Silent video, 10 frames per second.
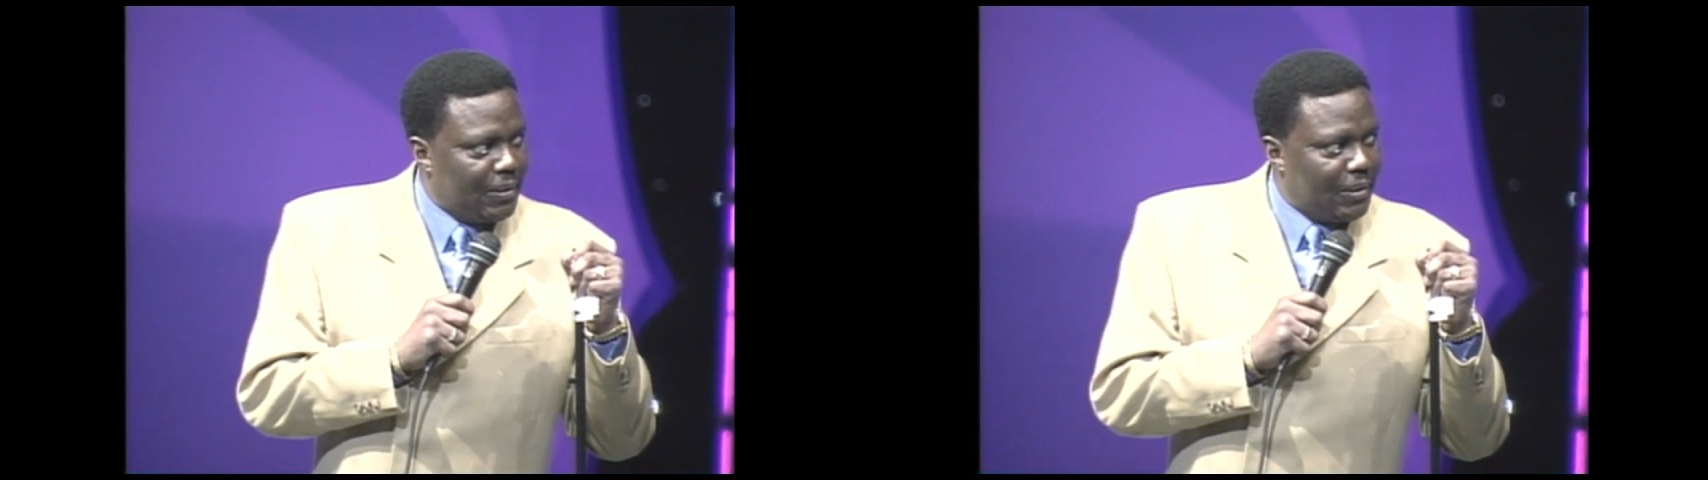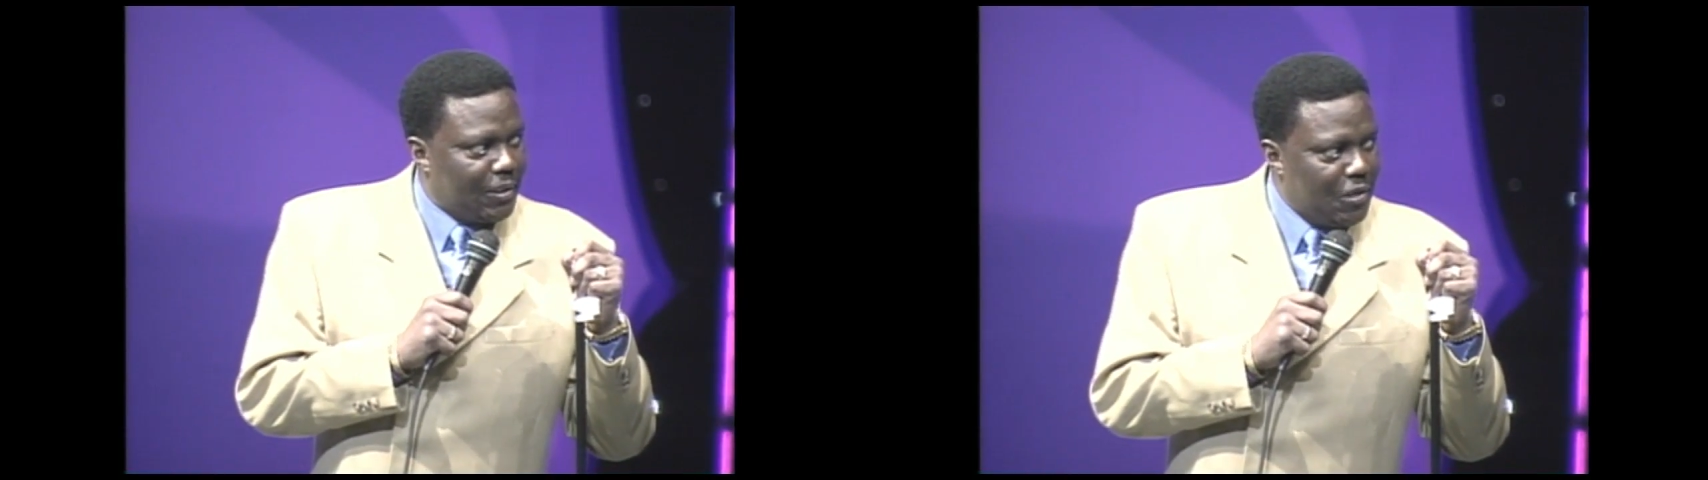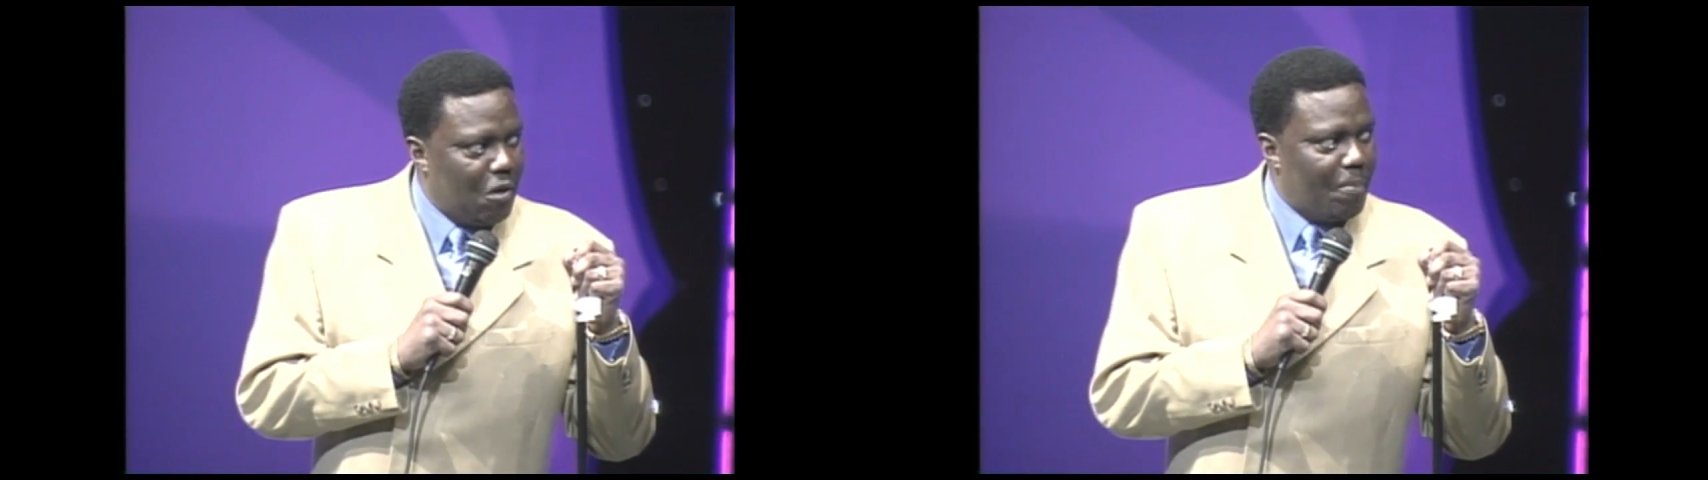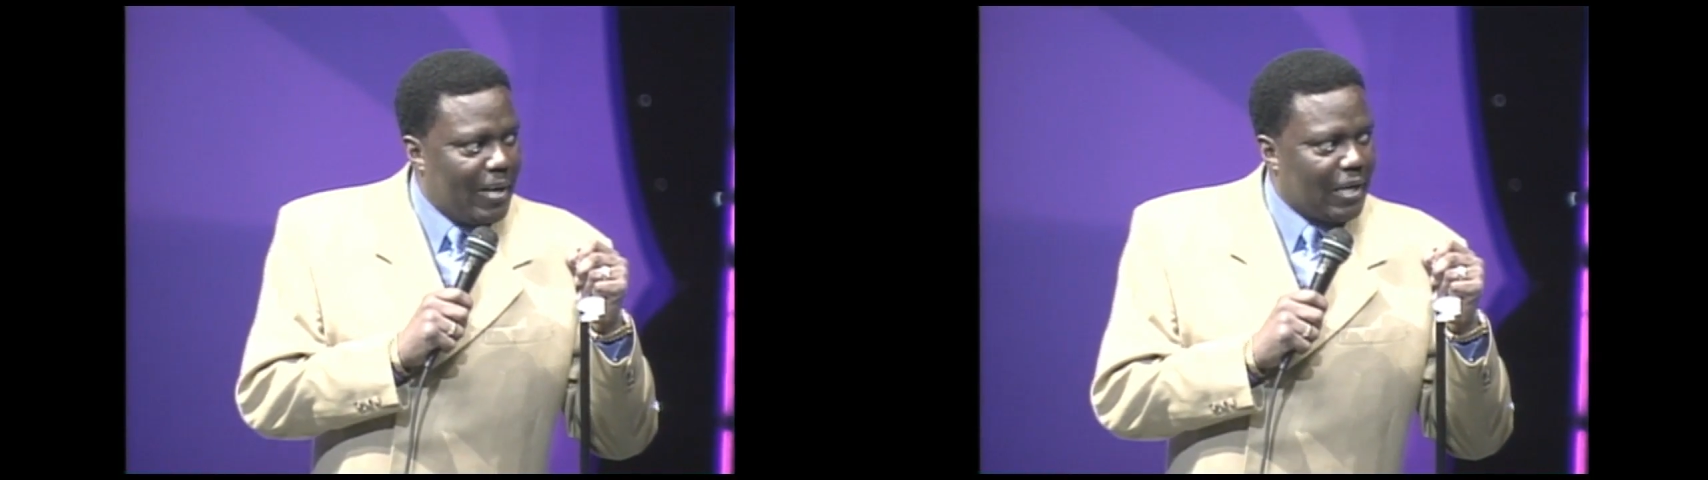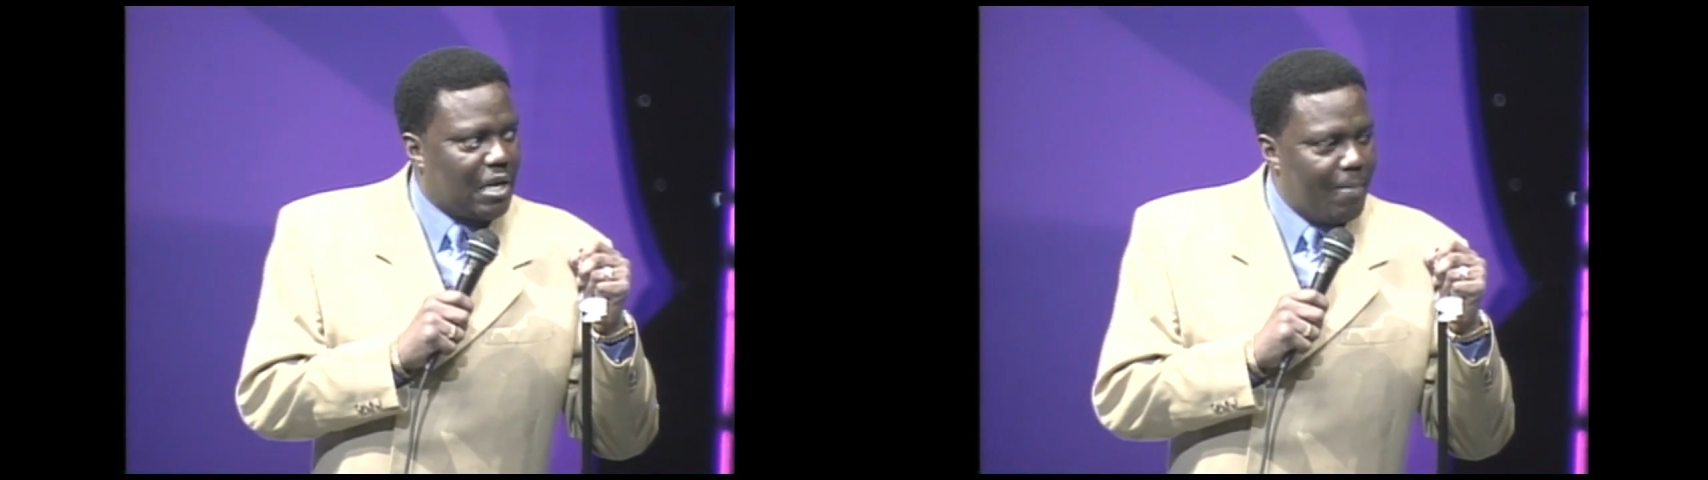You know
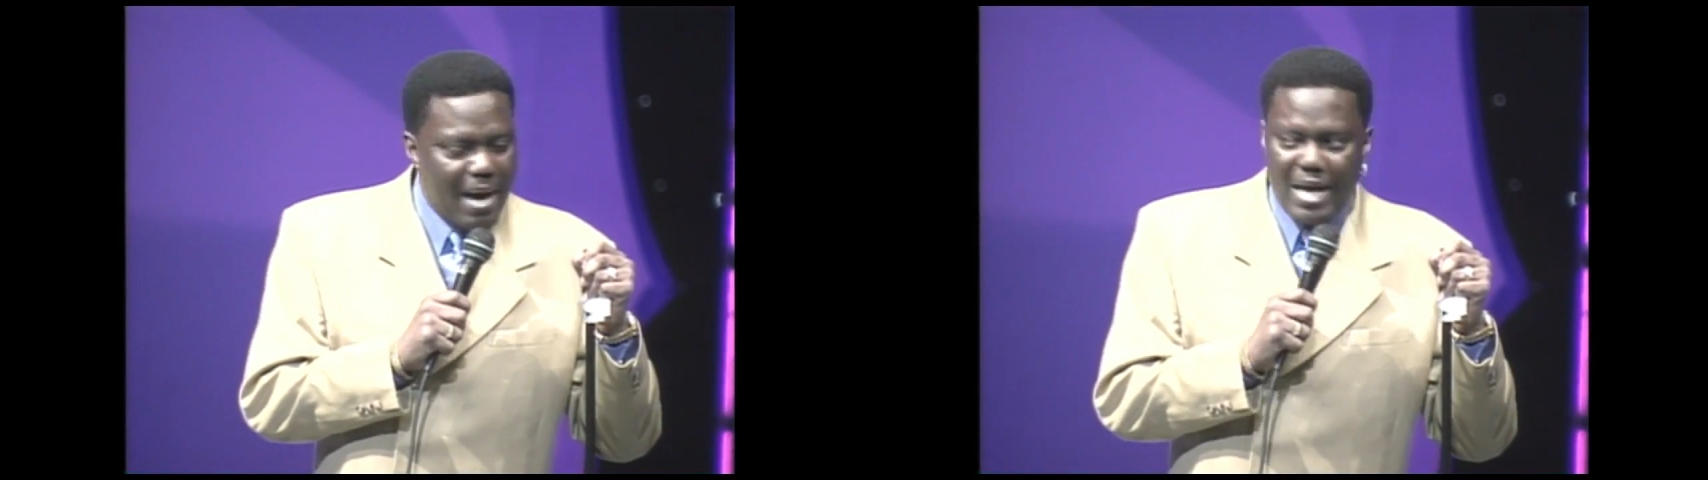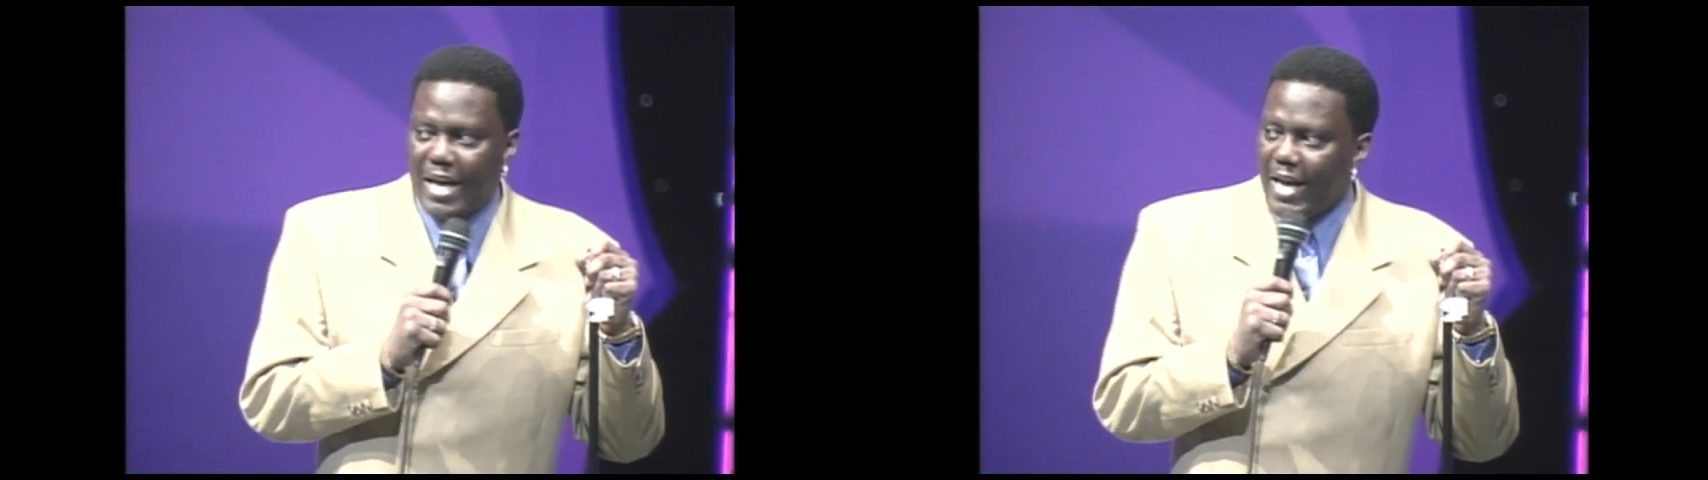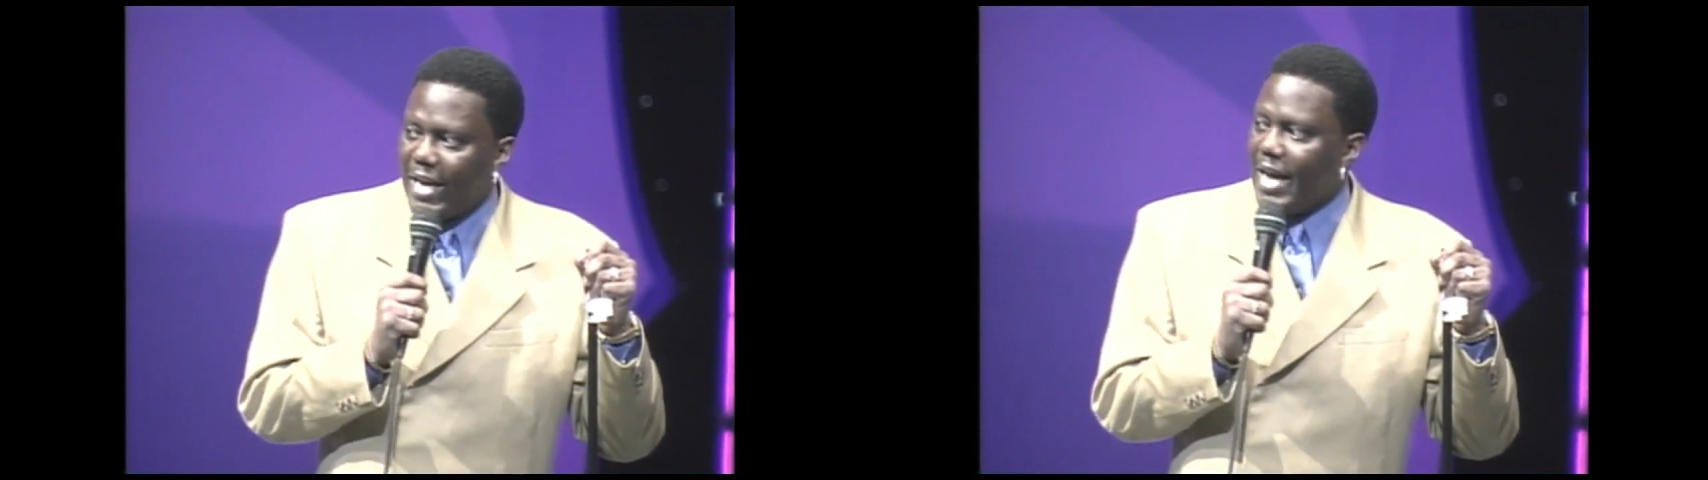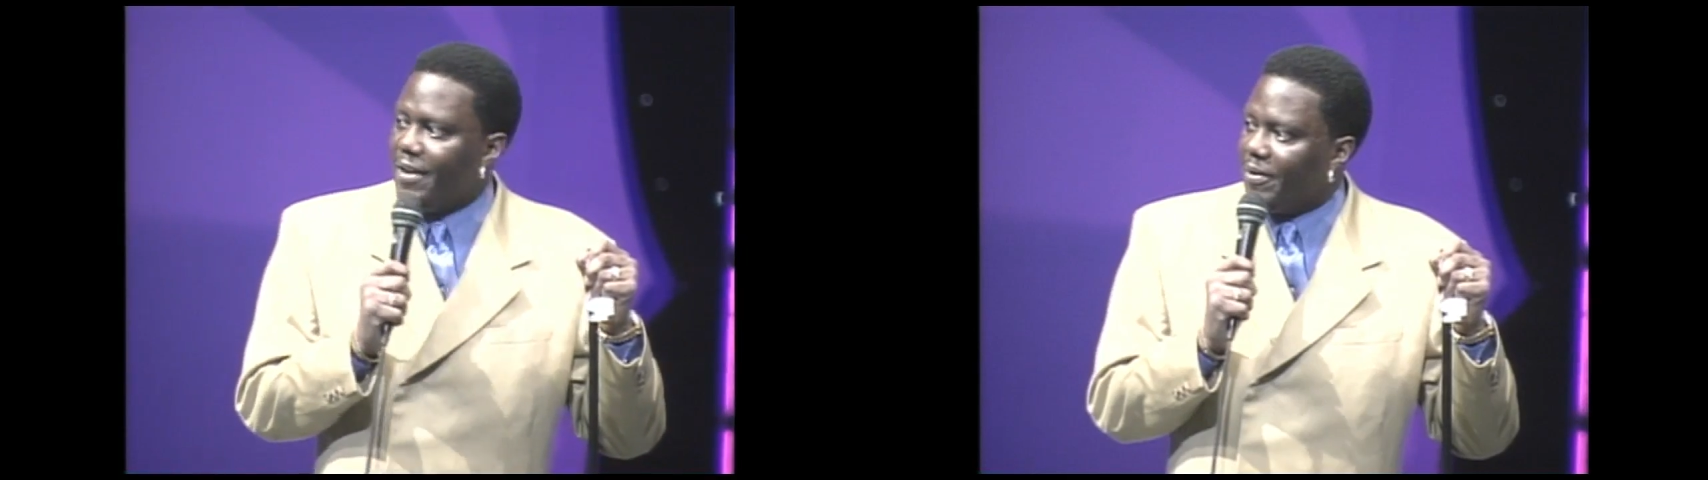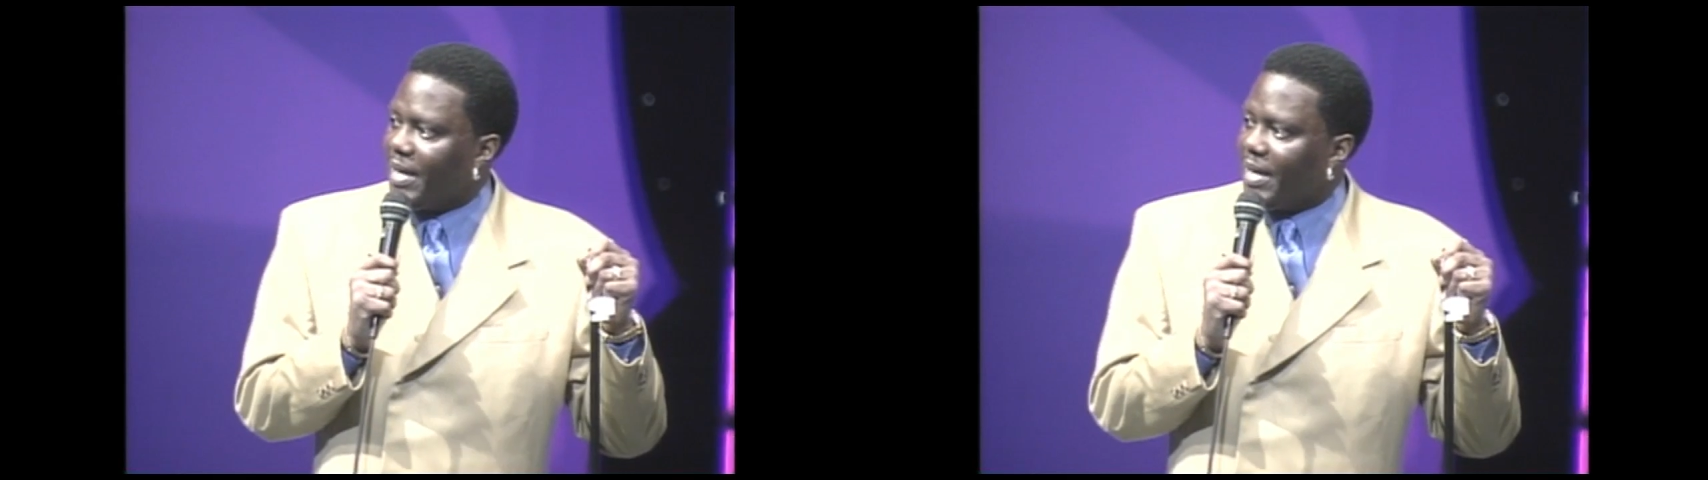better come out here ain't got no